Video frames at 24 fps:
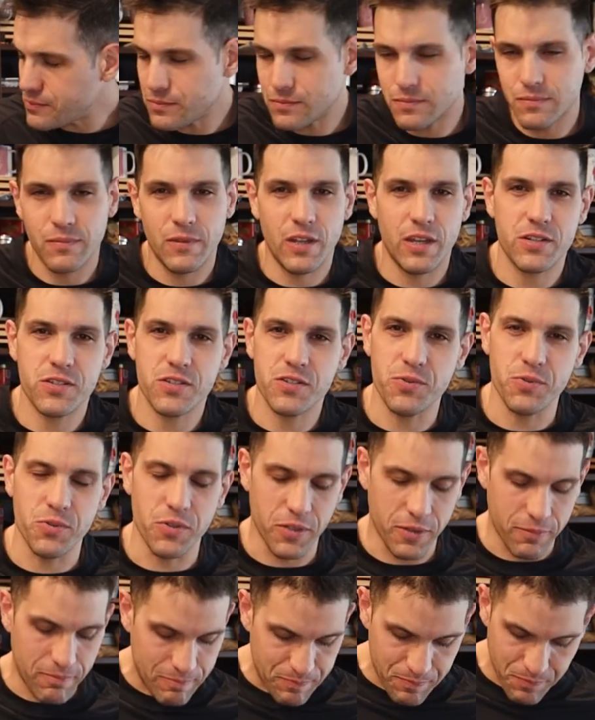That's too
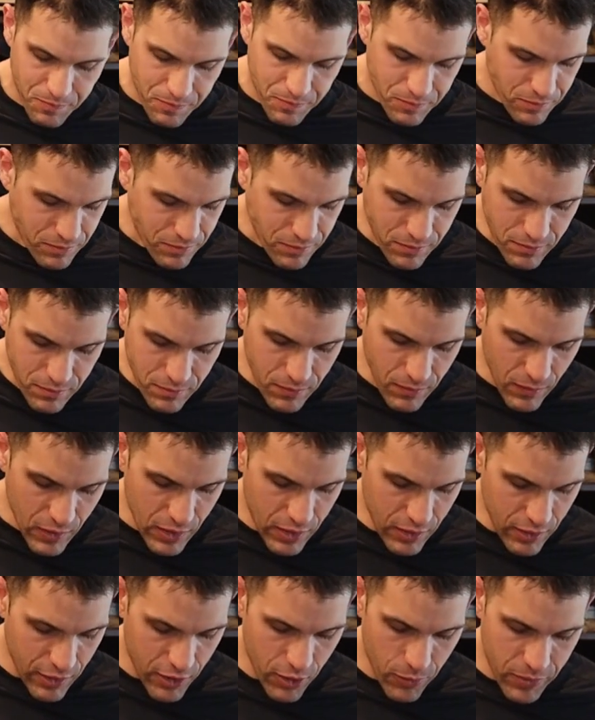good.
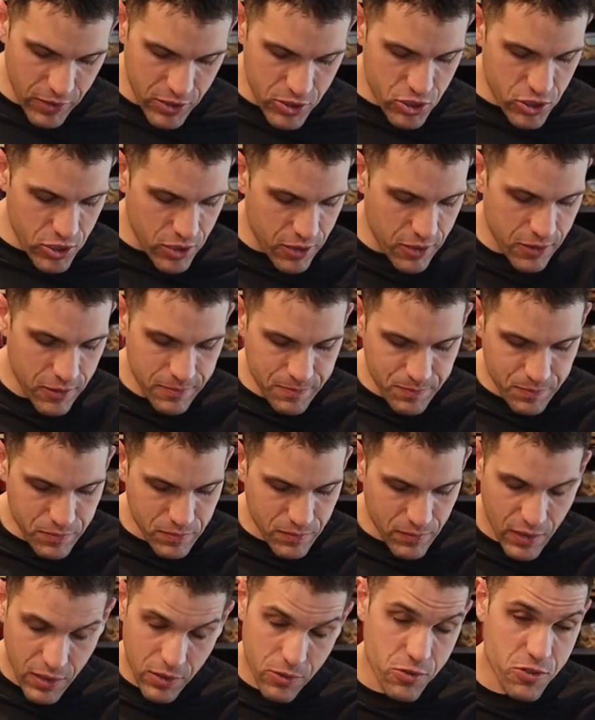A little bit of sugar
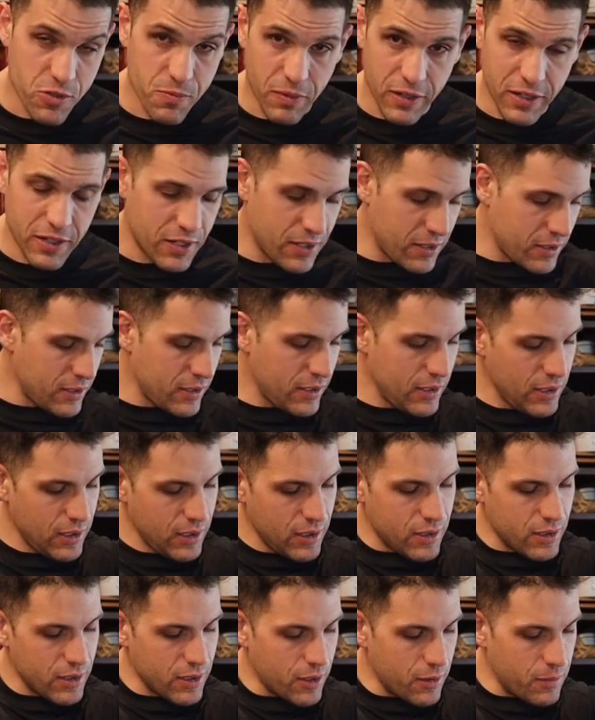or Splenda,
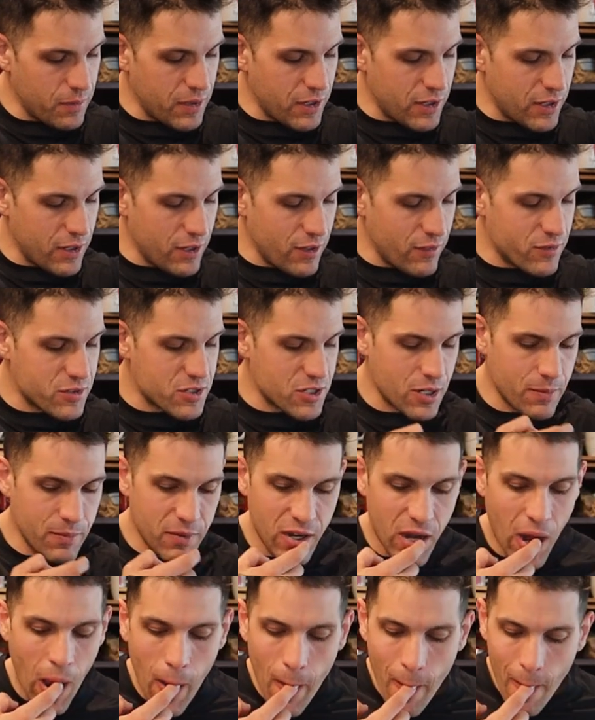a little bit of
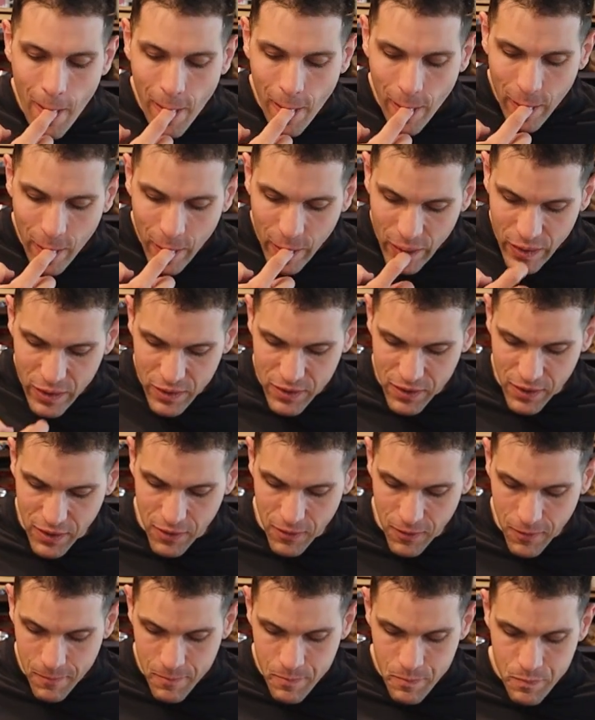cinnamon, good to
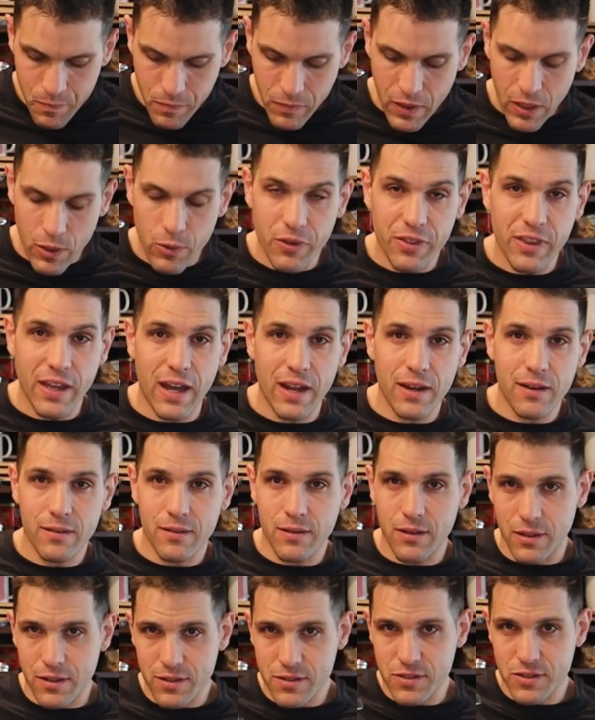go. With that,
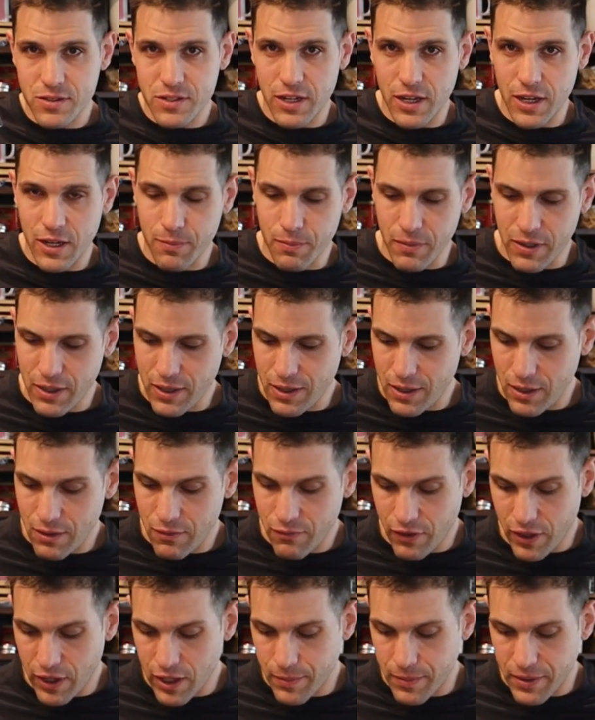I'll also take my
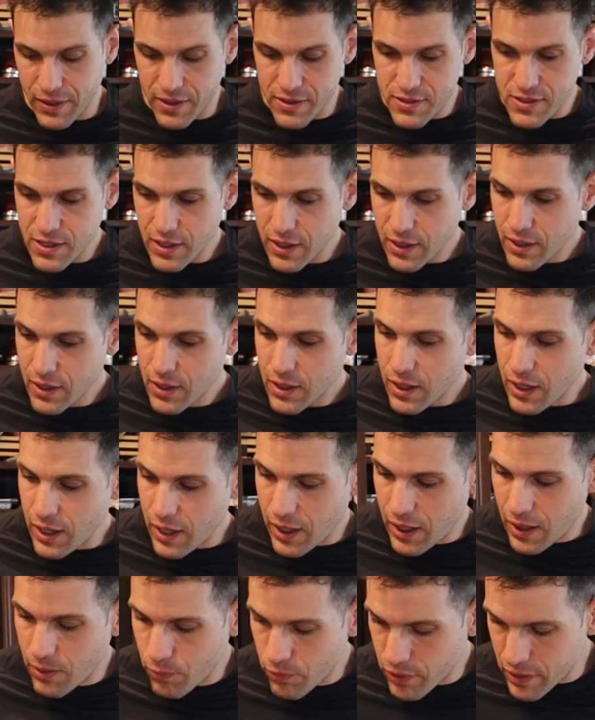vitamins,
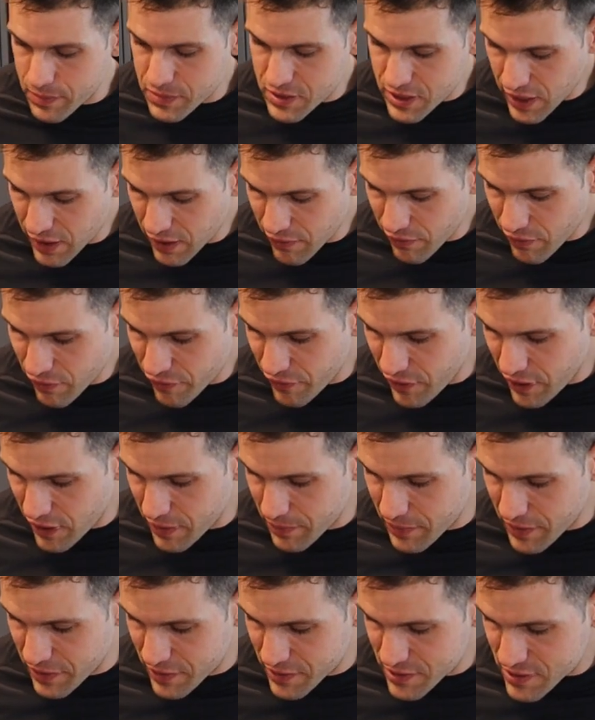and what I'm taking for
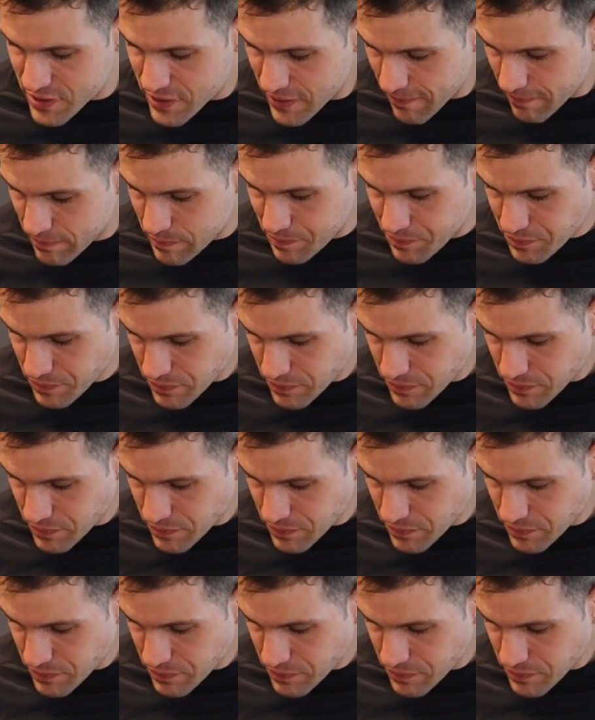vitamins